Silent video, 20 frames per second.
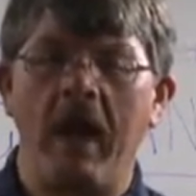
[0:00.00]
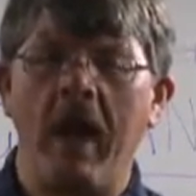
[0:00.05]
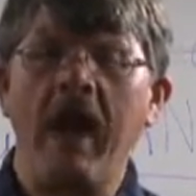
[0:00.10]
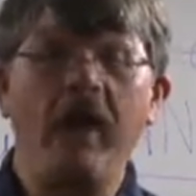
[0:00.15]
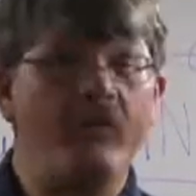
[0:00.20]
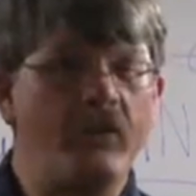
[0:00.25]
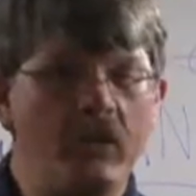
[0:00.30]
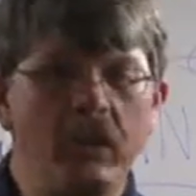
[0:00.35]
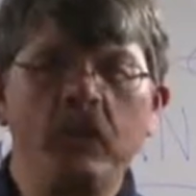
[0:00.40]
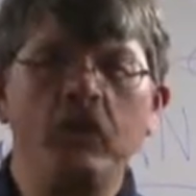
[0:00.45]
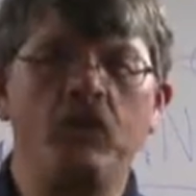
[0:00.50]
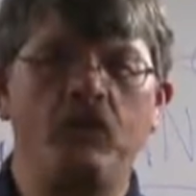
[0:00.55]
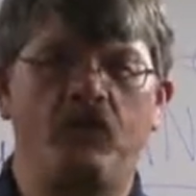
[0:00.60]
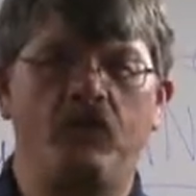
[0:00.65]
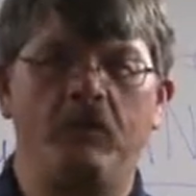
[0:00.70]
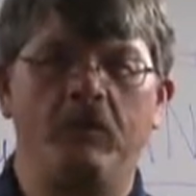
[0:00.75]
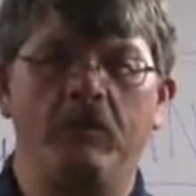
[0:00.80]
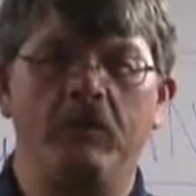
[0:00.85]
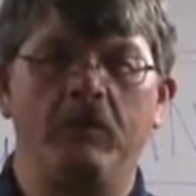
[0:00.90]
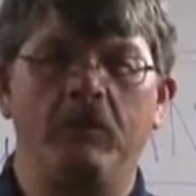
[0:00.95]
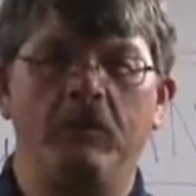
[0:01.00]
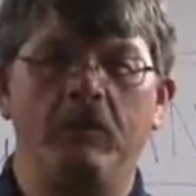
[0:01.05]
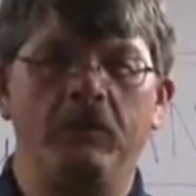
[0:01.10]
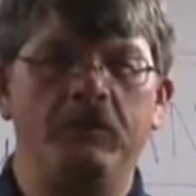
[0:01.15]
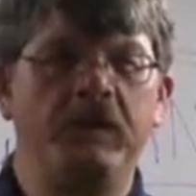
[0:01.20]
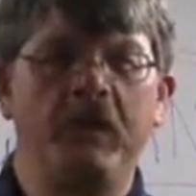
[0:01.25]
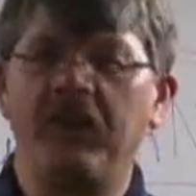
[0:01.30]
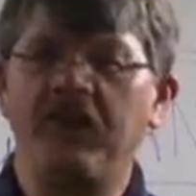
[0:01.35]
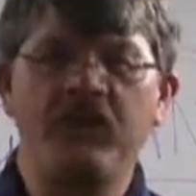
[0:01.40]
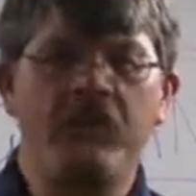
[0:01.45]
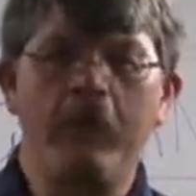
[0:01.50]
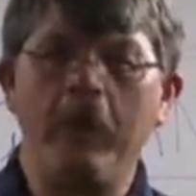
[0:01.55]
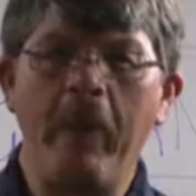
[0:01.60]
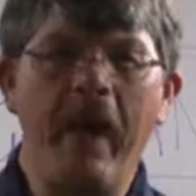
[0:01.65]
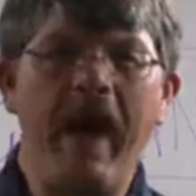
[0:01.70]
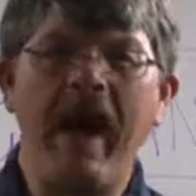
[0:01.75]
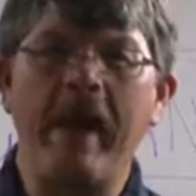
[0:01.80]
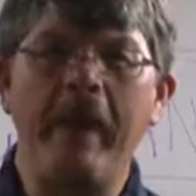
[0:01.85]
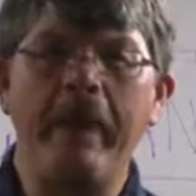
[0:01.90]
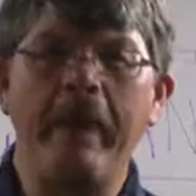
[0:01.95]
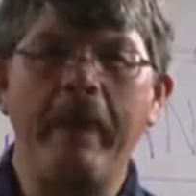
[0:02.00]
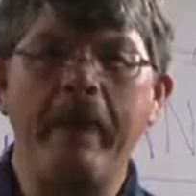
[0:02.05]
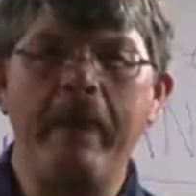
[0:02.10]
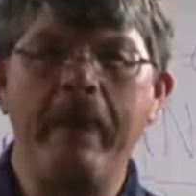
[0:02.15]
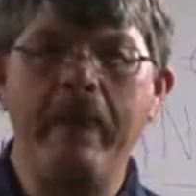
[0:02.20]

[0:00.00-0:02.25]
Evolution does not